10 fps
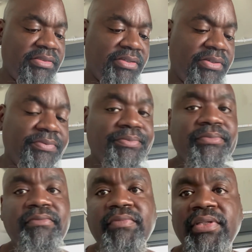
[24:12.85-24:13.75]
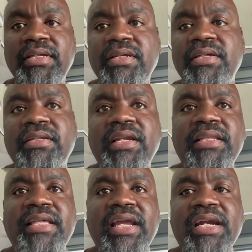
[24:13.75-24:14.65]
So I'd like
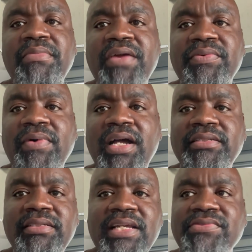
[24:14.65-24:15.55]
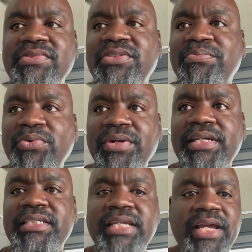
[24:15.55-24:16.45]
to thank everybody for watching. Thanks for supporting
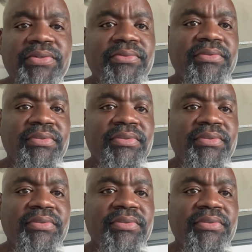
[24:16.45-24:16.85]
the channel.